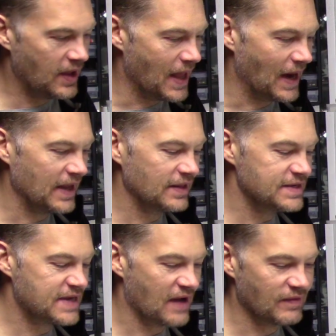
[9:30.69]
and I at
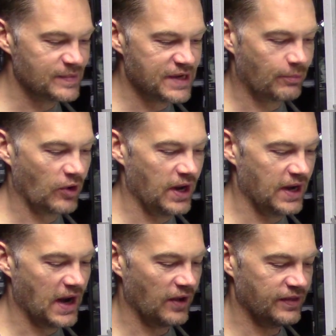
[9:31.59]
least have them
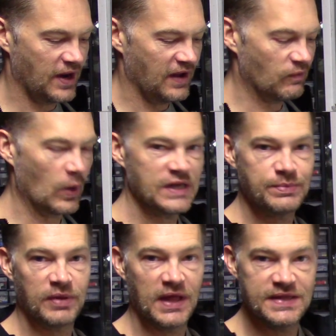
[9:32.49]
separated out that I have wedge
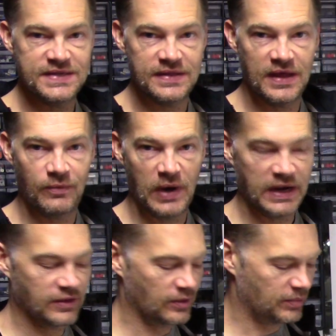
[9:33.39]
plates and then
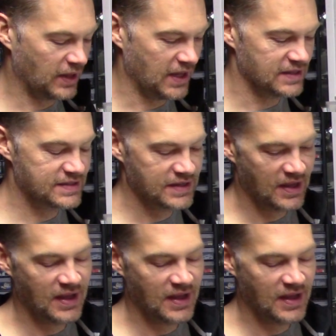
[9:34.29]
regular plates.